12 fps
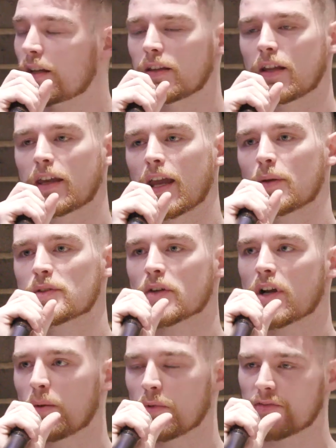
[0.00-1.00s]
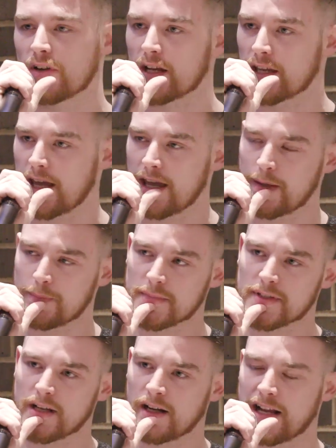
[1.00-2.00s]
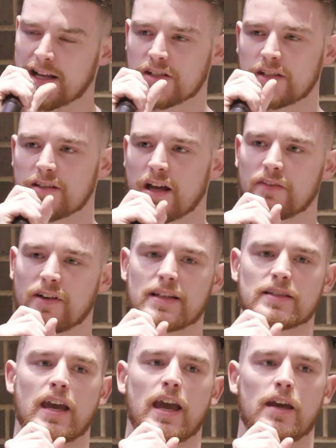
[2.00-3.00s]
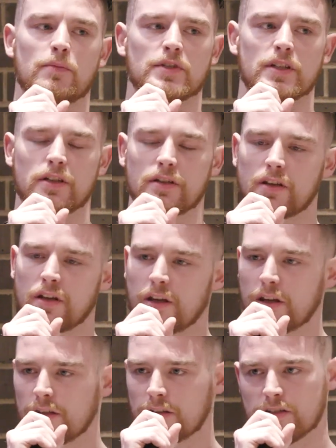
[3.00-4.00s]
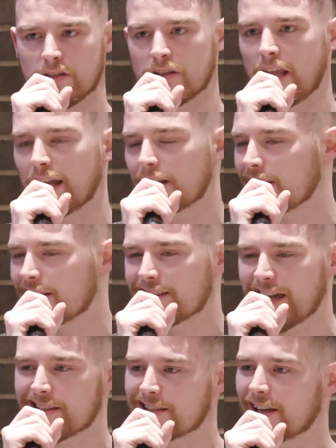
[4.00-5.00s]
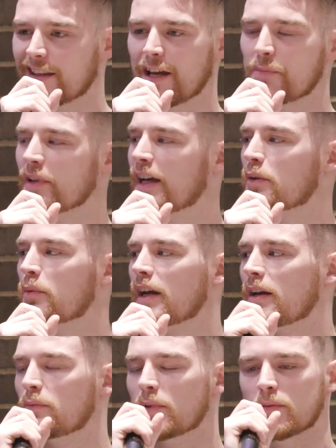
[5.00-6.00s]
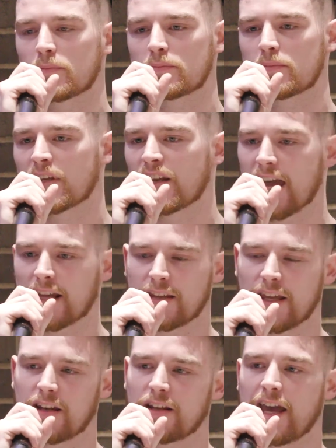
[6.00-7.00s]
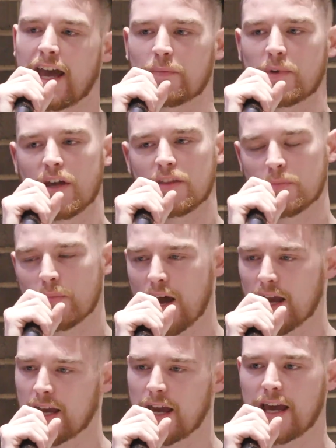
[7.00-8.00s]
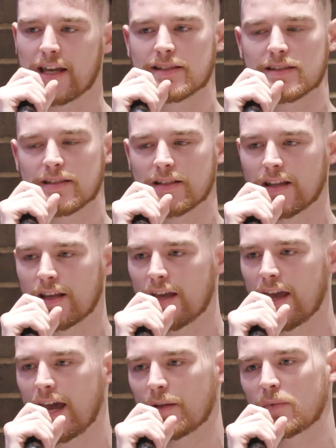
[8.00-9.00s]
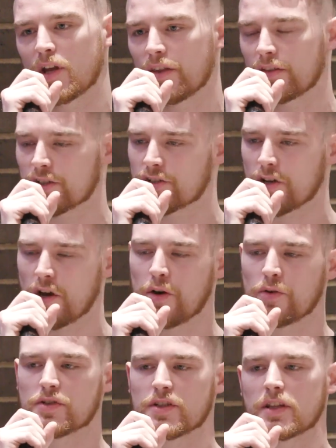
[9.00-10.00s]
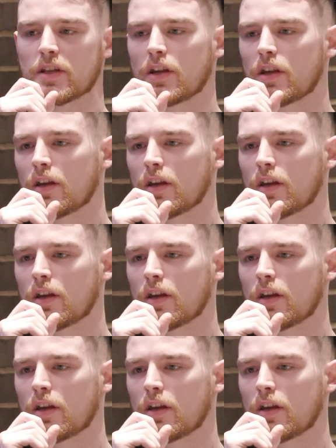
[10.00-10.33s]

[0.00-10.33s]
They came to a couple of our games, our nationally televised games, and just liked the intensity that I played with, and we connected, and they had me on their podcasts and had me on their shows and